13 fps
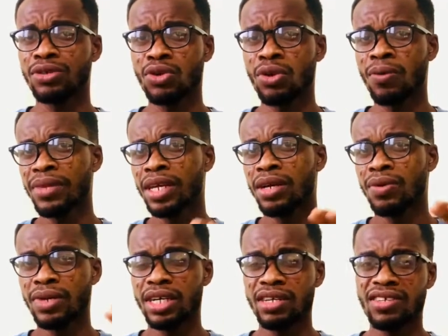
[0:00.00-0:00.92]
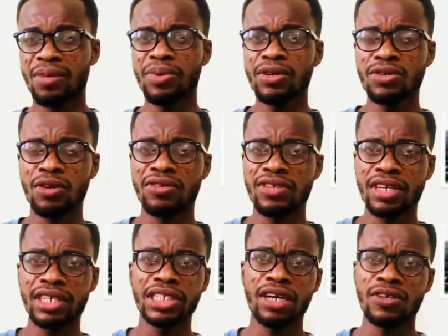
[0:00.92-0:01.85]
So with the support of
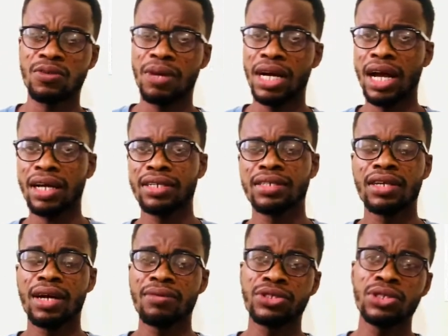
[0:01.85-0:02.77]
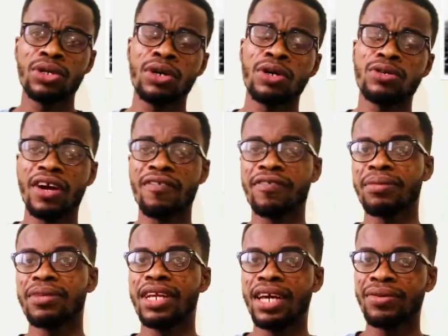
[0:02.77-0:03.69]
Sir Charles Mackay, I'm sure you are
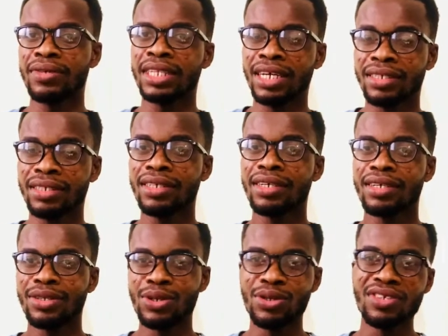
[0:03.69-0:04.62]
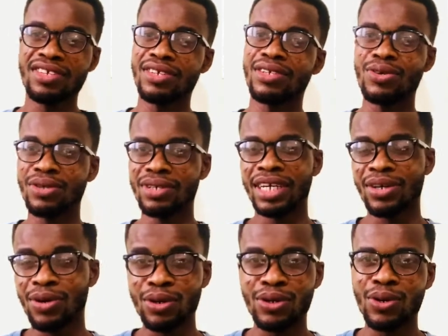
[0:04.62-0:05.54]
familiar with that, those in the
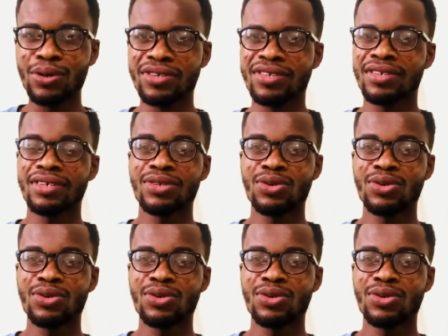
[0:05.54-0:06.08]
Gold Coast.